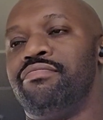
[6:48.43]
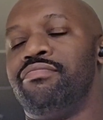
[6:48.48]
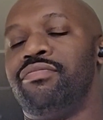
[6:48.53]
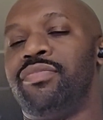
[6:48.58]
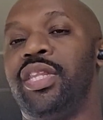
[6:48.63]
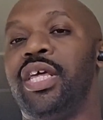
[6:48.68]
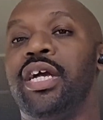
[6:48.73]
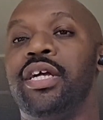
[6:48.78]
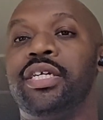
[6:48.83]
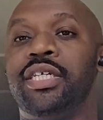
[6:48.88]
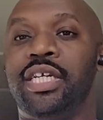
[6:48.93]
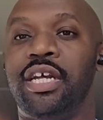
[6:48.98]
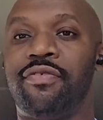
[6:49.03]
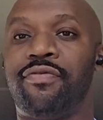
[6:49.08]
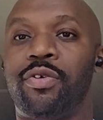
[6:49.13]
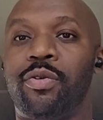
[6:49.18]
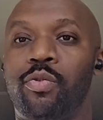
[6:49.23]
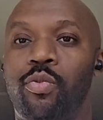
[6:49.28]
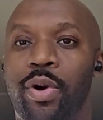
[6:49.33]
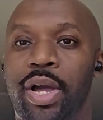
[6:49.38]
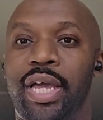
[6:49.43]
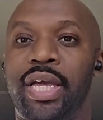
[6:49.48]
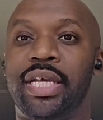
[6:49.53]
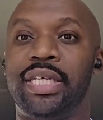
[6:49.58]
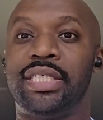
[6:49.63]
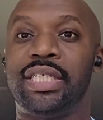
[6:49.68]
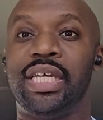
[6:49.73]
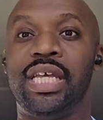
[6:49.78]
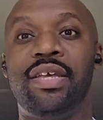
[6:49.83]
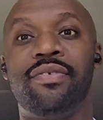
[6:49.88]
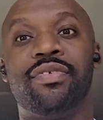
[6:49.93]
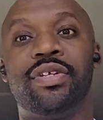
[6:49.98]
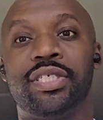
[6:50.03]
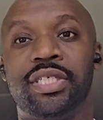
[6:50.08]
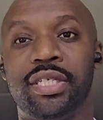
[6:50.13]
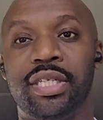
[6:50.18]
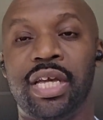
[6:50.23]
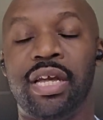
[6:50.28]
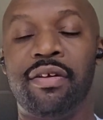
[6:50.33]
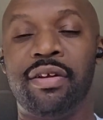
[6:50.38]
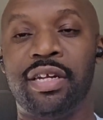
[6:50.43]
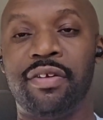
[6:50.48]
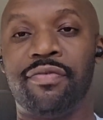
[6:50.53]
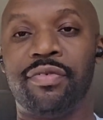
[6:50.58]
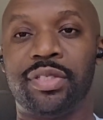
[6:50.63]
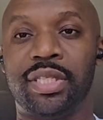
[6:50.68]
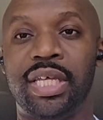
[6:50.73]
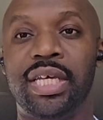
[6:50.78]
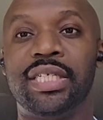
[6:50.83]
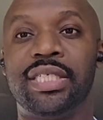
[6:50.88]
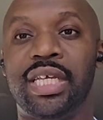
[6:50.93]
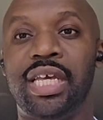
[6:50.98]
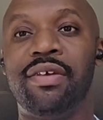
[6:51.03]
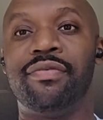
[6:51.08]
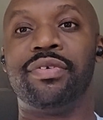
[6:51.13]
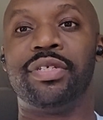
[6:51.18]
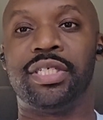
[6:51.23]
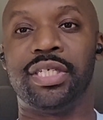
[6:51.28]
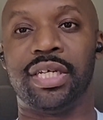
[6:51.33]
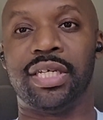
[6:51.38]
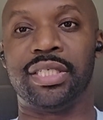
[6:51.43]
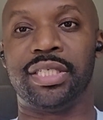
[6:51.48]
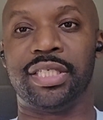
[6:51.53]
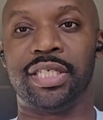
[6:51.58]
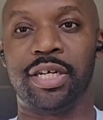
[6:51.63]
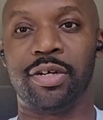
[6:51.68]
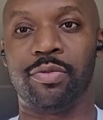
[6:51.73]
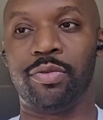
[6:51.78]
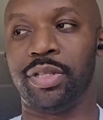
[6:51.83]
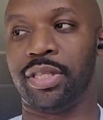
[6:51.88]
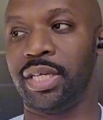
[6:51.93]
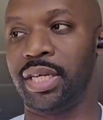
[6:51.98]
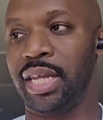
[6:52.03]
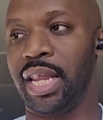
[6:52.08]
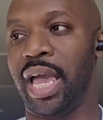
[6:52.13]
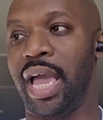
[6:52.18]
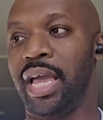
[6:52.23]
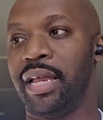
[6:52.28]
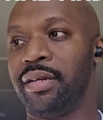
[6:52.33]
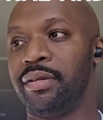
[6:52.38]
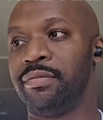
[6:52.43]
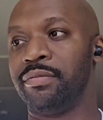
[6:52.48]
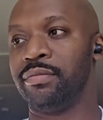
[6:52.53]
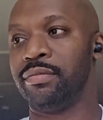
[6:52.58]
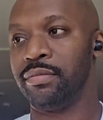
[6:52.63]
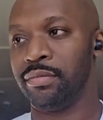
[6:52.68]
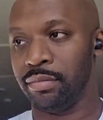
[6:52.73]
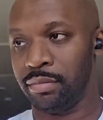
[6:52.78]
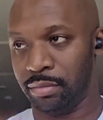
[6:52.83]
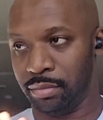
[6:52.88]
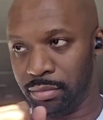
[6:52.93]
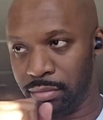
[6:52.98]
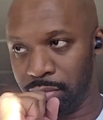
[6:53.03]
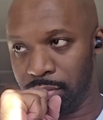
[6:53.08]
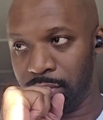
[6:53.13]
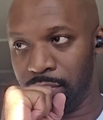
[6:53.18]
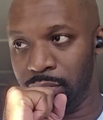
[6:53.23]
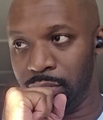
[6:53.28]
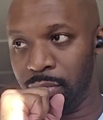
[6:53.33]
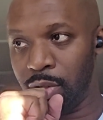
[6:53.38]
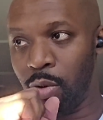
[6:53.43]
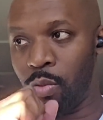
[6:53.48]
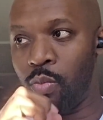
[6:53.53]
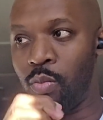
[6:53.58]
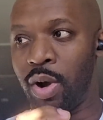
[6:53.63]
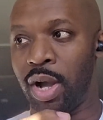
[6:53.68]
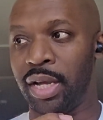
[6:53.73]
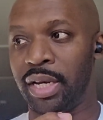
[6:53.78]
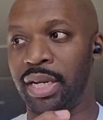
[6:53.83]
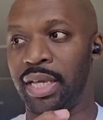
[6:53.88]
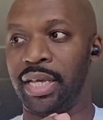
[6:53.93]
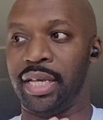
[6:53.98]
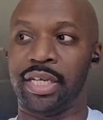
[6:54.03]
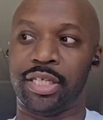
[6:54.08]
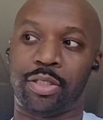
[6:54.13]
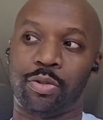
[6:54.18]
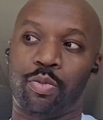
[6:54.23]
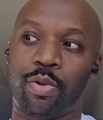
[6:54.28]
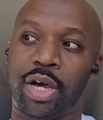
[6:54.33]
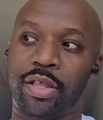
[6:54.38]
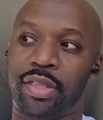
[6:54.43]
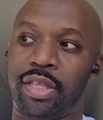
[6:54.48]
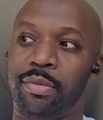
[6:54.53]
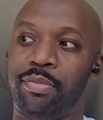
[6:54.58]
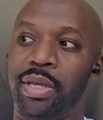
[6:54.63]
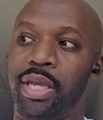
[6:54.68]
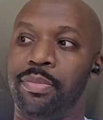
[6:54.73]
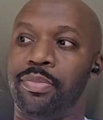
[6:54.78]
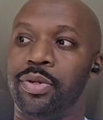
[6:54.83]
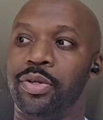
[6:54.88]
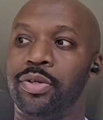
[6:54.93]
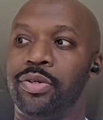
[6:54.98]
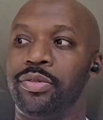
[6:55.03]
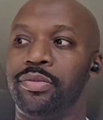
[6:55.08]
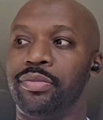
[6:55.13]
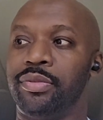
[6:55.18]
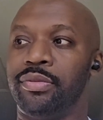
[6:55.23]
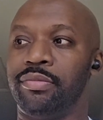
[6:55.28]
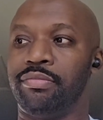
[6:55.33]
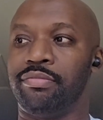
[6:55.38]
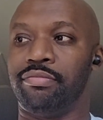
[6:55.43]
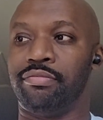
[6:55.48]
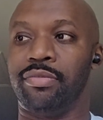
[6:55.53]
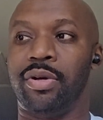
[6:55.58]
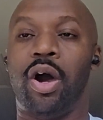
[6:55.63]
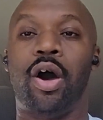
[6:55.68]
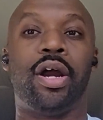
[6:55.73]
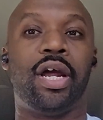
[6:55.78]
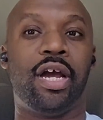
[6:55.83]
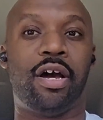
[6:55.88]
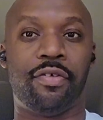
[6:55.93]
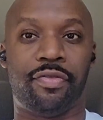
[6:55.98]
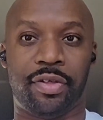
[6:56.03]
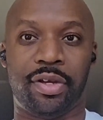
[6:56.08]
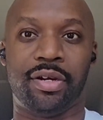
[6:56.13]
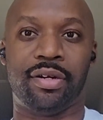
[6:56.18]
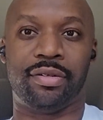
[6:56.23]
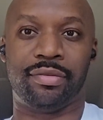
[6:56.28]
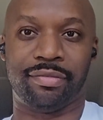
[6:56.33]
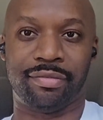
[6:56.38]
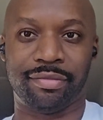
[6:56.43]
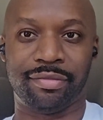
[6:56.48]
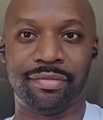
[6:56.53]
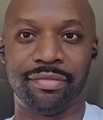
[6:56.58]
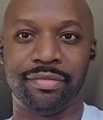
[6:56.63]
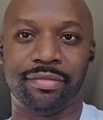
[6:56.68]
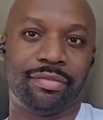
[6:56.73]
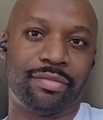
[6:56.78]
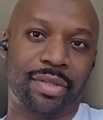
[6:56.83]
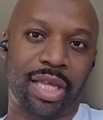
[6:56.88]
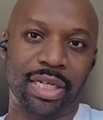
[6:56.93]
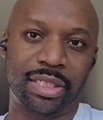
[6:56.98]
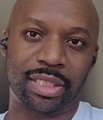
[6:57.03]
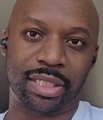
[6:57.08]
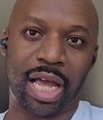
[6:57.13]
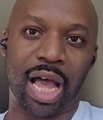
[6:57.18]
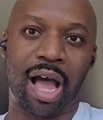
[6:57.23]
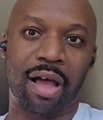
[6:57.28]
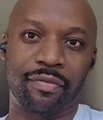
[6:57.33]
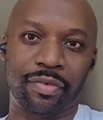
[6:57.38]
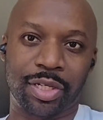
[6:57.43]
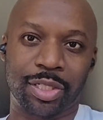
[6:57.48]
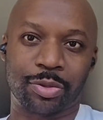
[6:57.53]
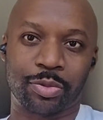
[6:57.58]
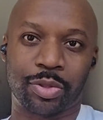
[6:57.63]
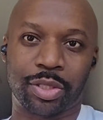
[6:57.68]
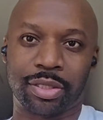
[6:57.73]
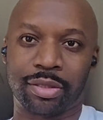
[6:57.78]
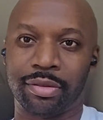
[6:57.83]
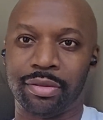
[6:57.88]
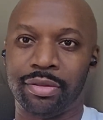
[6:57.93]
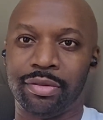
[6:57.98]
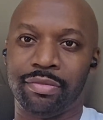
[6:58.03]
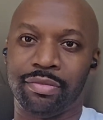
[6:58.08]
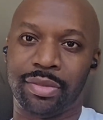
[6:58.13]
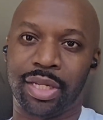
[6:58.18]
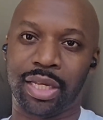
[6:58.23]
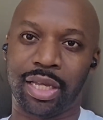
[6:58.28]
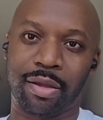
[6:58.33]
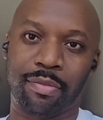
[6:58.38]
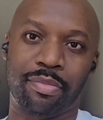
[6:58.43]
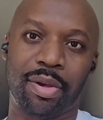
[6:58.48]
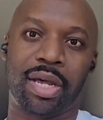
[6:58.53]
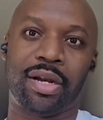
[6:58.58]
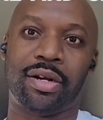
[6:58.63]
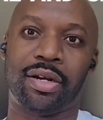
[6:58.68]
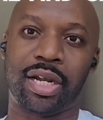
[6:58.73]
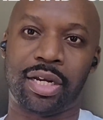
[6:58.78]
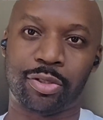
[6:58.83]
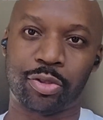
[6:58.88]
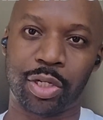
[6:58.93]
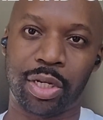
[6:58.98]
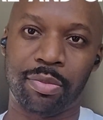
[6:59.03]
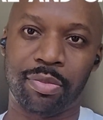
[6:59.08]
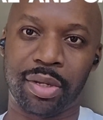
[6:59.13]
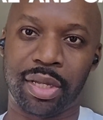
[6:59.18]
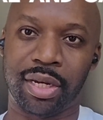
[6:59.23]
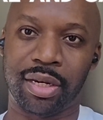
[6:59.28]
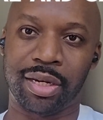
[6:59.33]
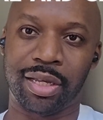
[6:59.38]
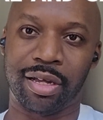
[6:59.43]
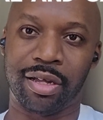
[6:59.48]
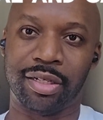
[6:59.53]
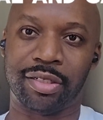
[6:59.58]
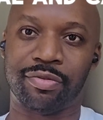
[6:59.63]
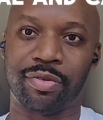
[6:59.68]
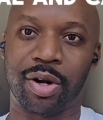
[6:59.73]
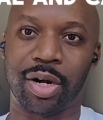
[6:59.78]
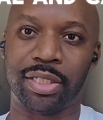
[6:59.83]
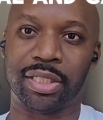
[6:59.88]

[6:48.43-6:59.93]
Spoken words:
there are different ways, there are different things even to consider within that. One is wealthy people are healthier. That's the obvious one. They get better treatment as far as